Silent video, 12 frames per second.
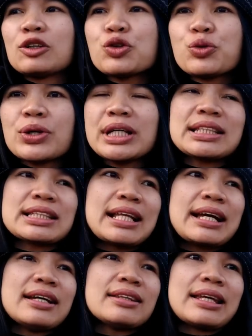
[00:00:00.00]
Do it
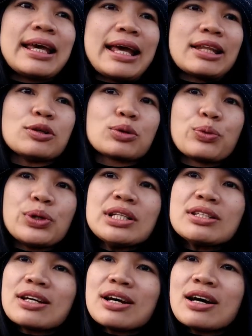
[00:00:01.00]
like at the end of the
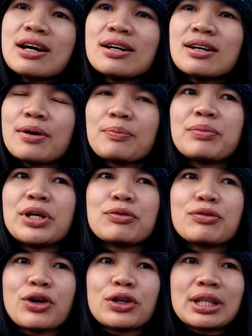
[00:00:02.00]
winter,
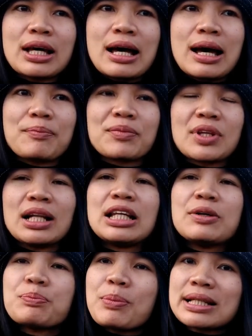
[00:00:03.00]
before the
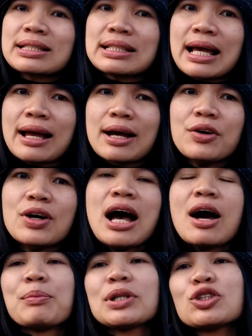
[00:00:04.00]
leaf buds out.
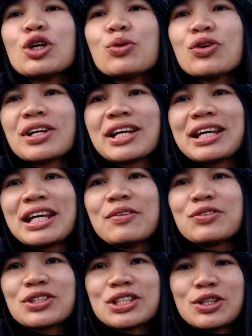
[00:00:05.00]
But don't worry,
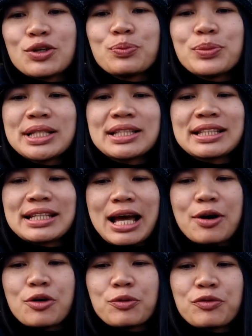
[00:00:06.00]
if you missing
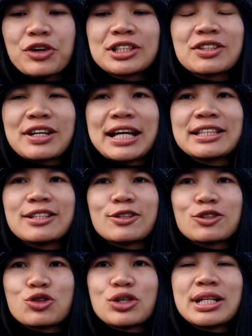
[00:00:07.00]
out
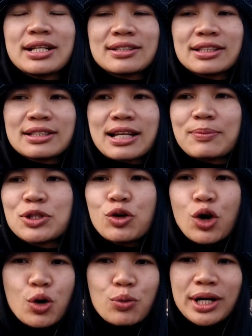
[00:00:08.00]
fertilizer tree at this time, you
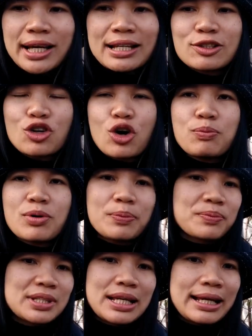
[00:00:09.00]
always can top
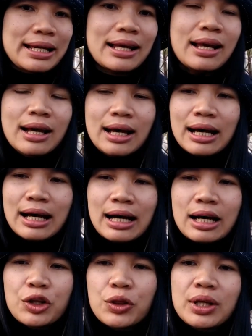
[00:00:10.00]
up like
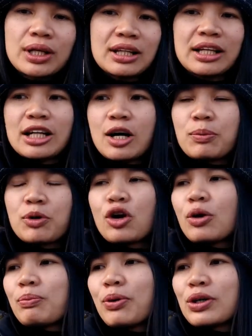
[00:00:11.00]
a thick layer of
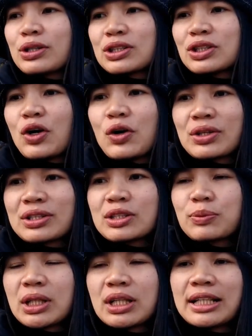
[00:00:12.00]
compost or
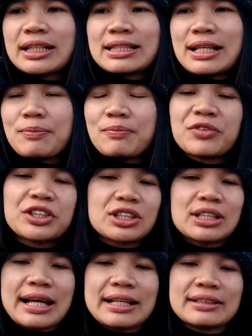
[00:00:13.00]
sprinkling some
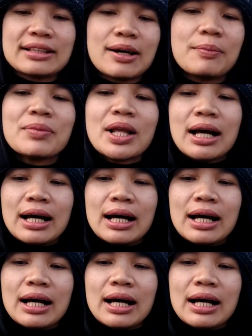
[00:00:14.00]
fertilizer